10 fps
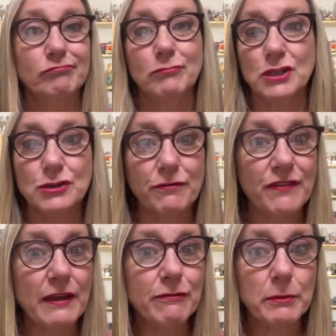what's your
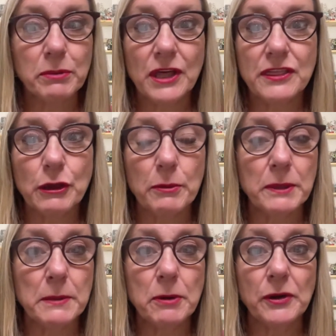favorite play therapy
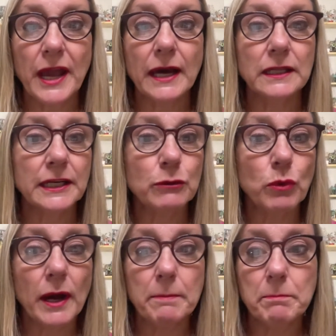modality,
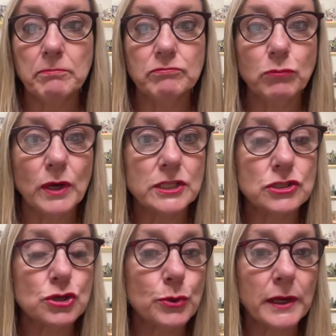what
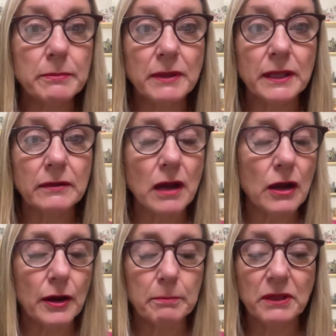treatment
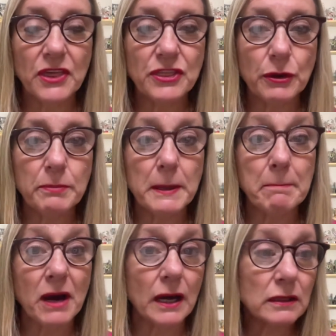or play therapy
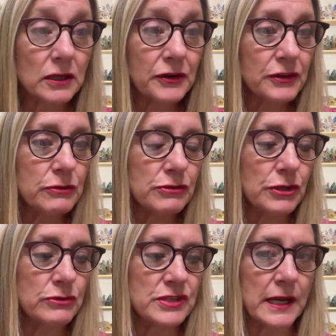model are you
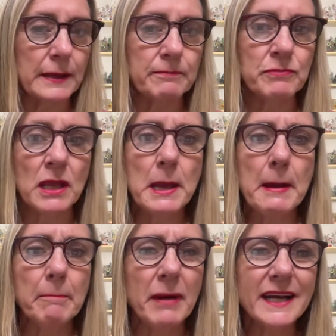using?
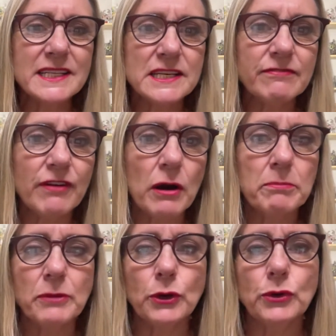My default
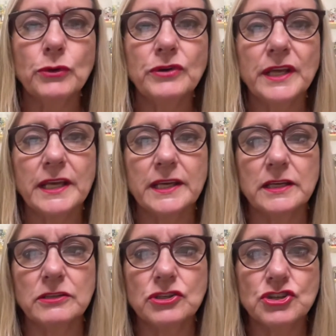mode
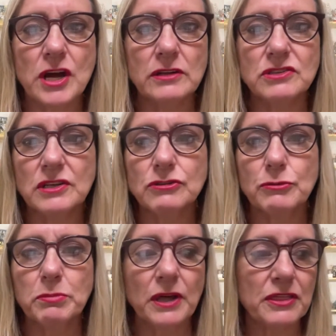is child-centered
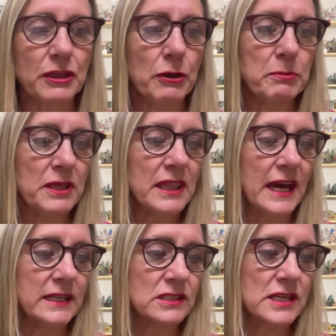play therapy.
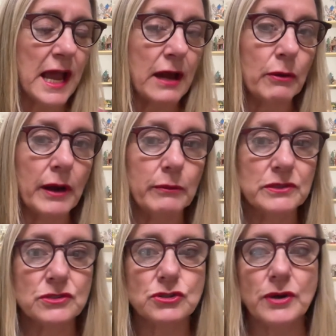That's how I
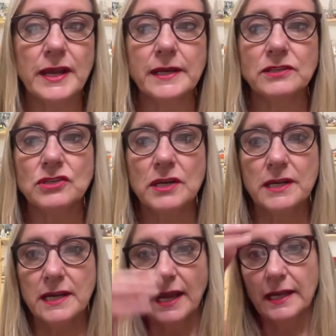was trained.
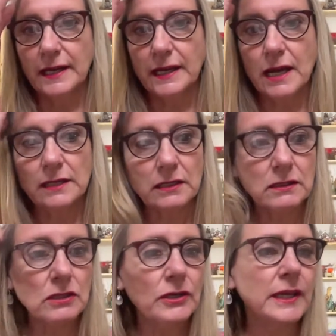And I kind of
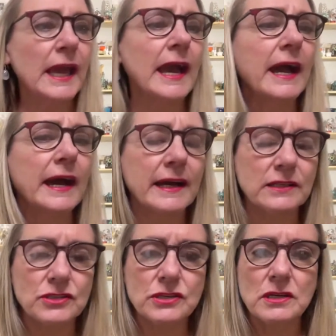look at